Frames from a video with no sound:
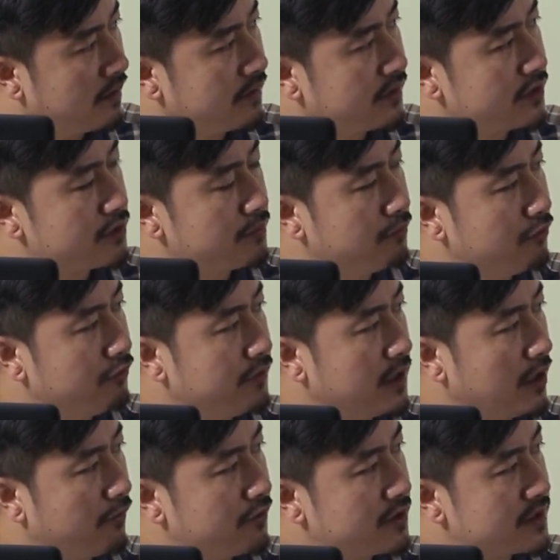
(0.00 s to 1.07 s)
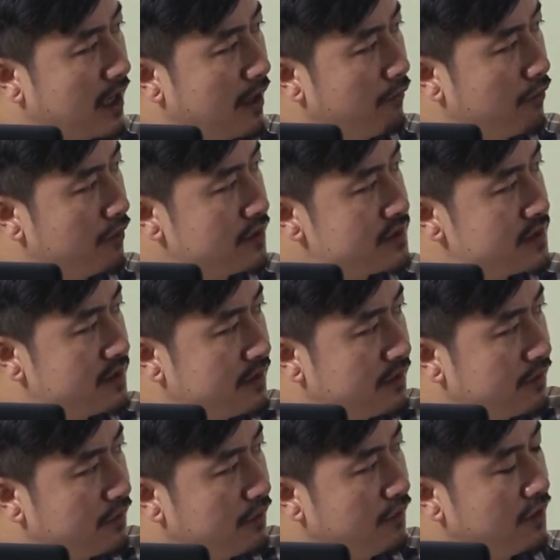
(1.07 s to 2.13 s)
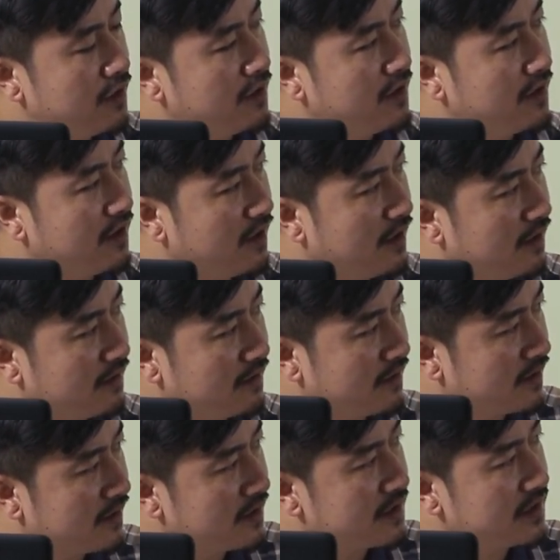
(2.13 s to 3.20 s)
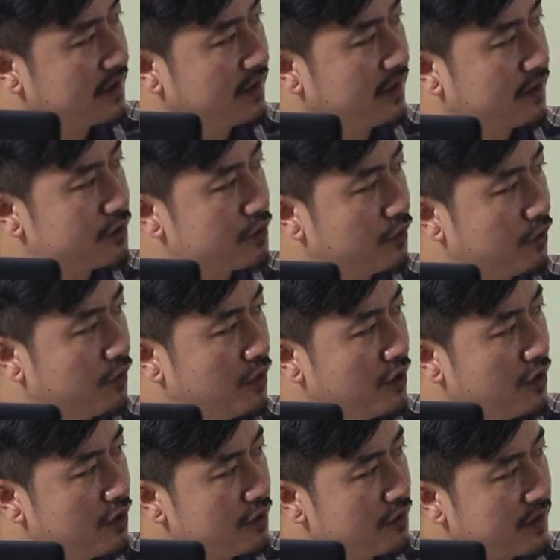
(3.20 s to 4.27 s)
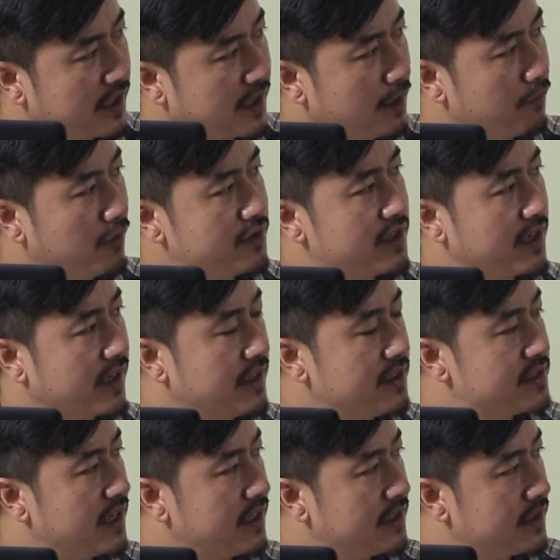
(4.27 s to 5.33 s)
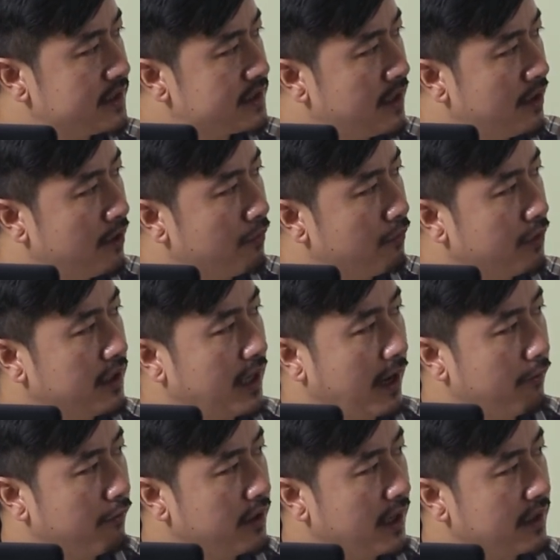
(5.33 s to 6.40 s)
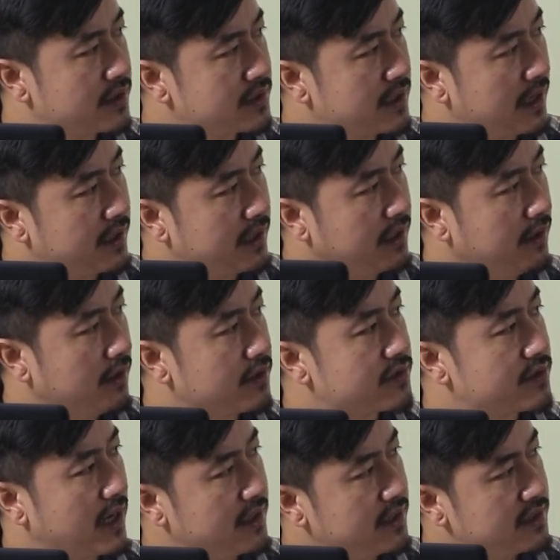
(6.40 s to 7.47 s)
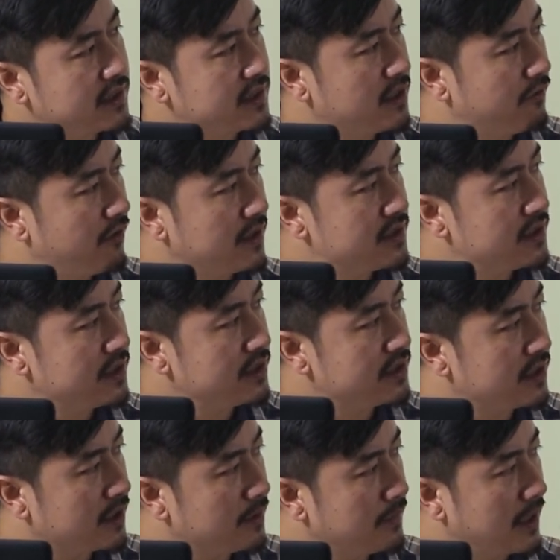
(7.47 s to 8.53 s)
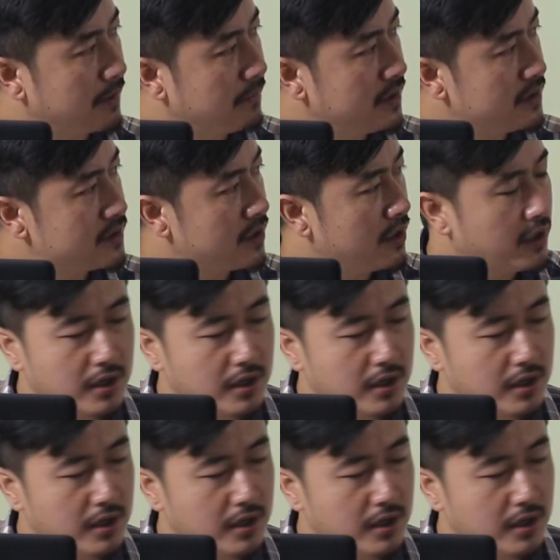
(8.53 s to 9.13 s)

There's a movie of Star Wars. So Reagan, what Reagan said is, we are starting a strategic defense initiative. That means